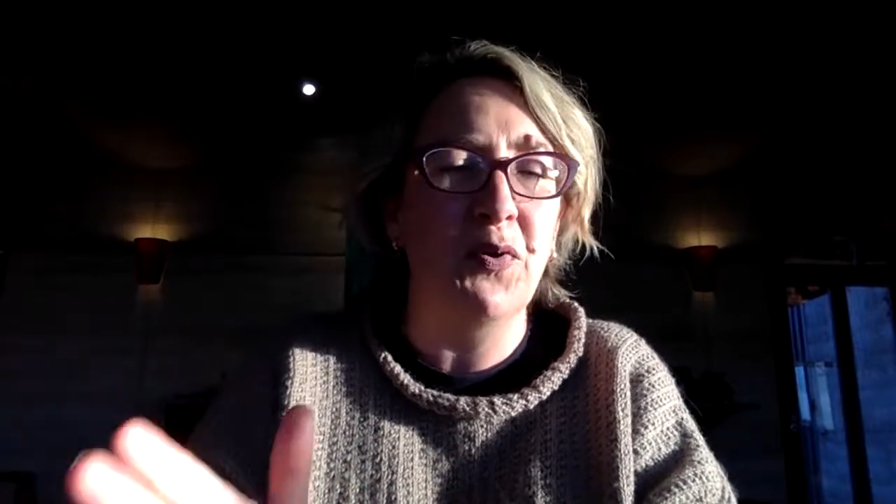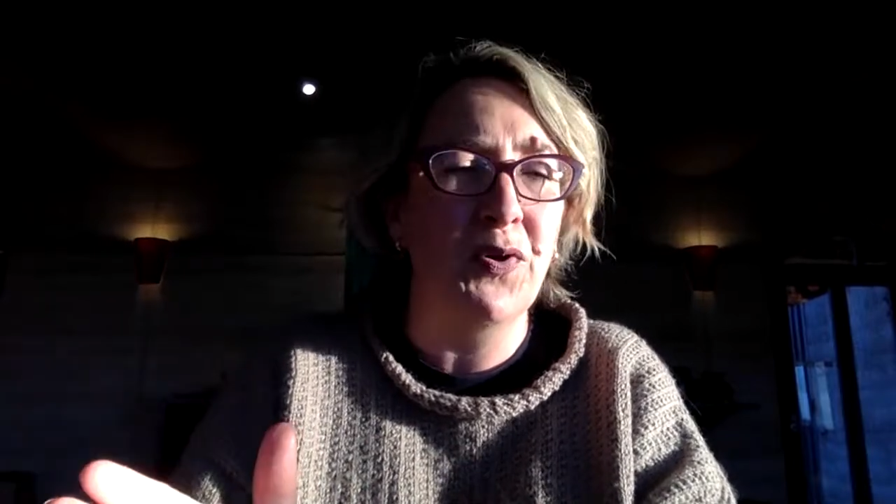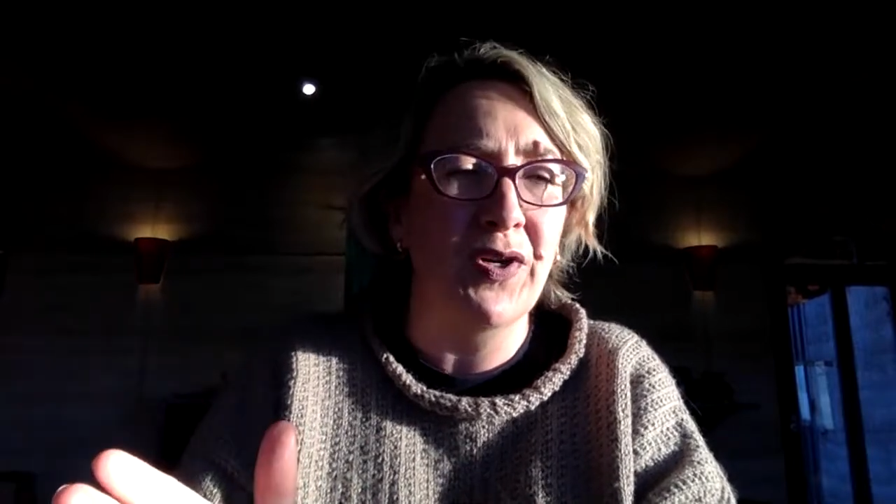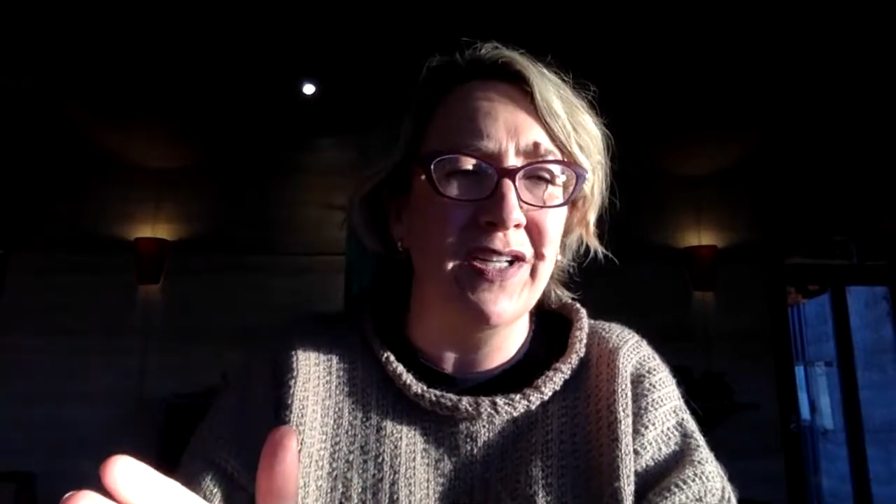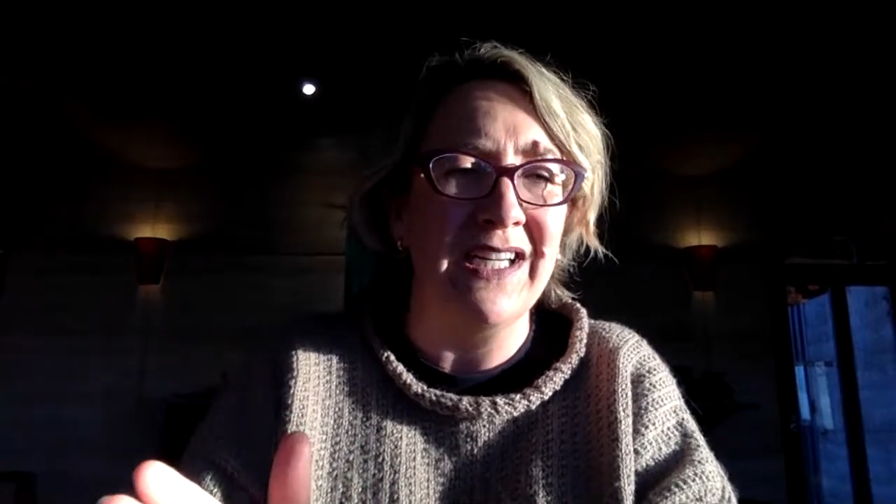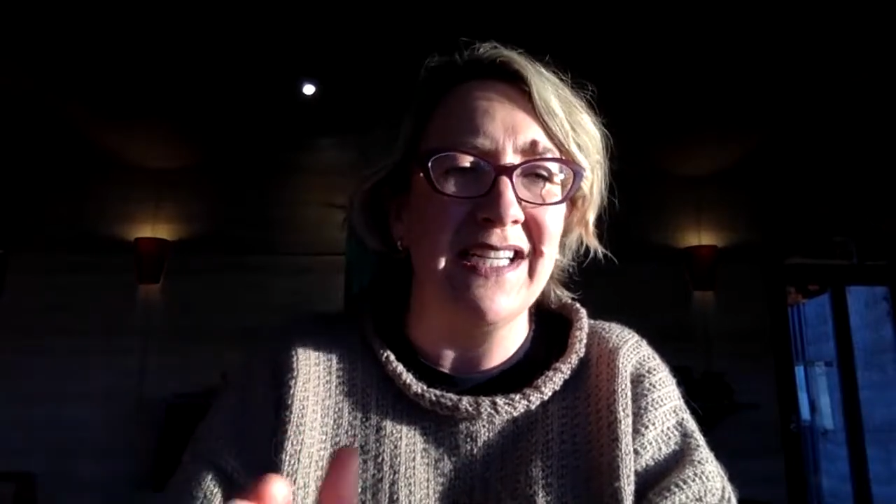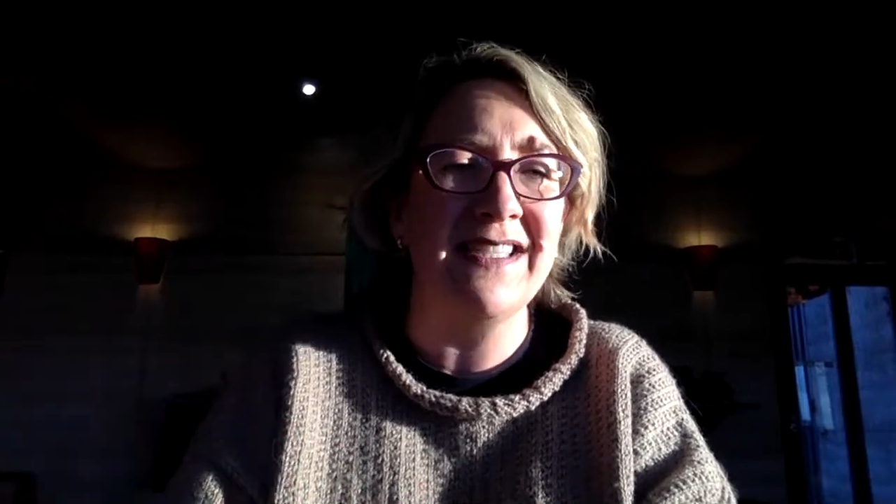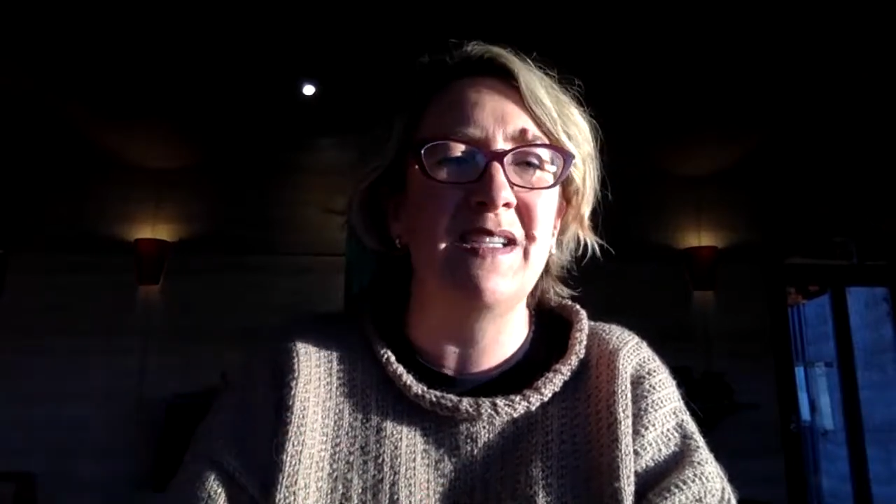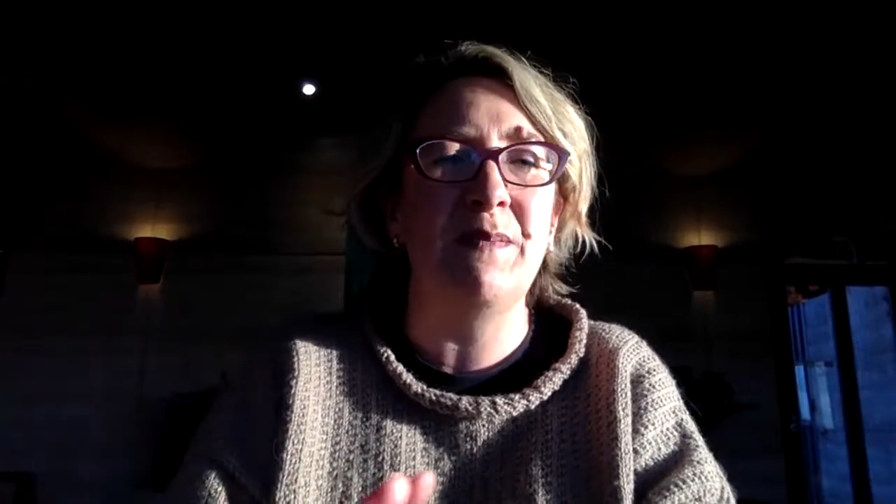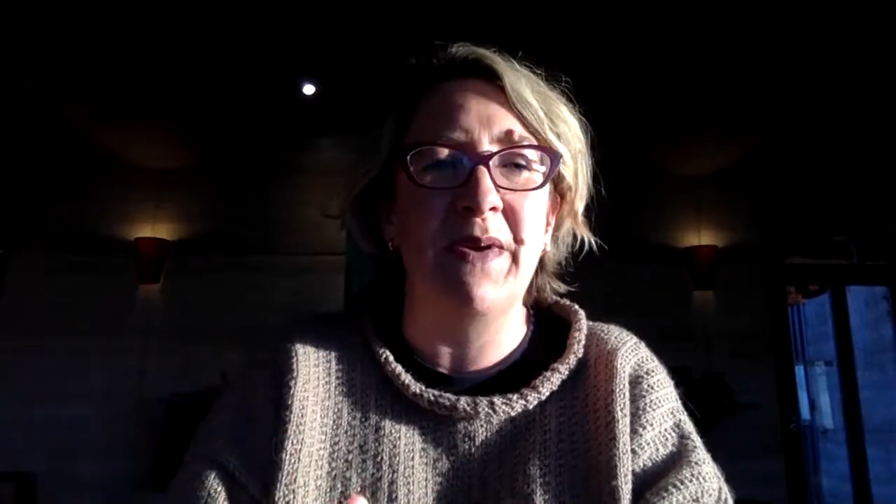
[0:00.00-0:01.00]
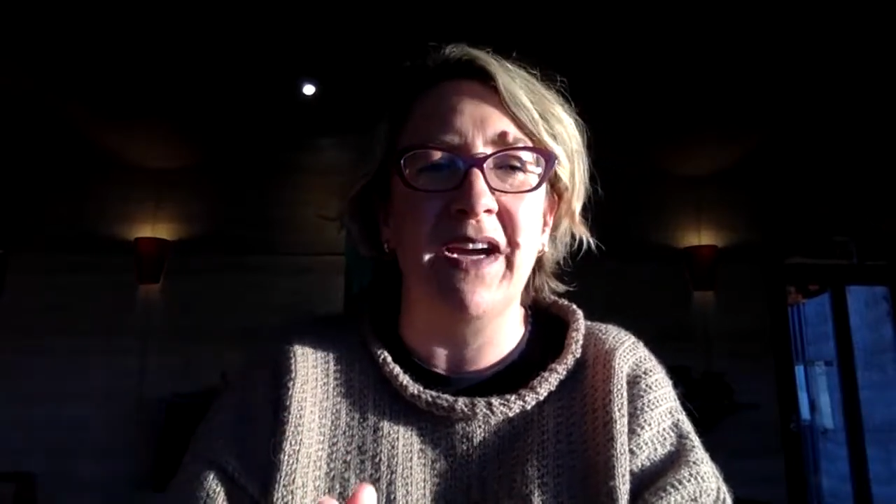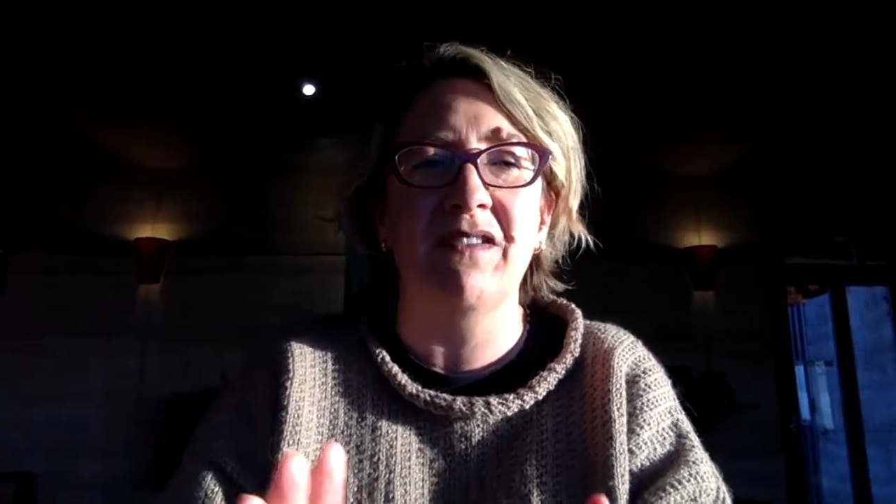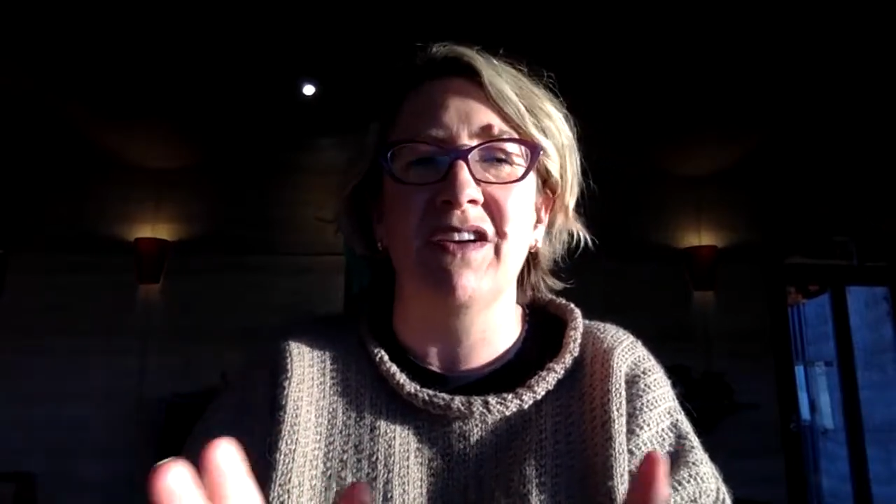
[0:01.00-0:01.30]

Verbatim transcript: pour a glass, sit back,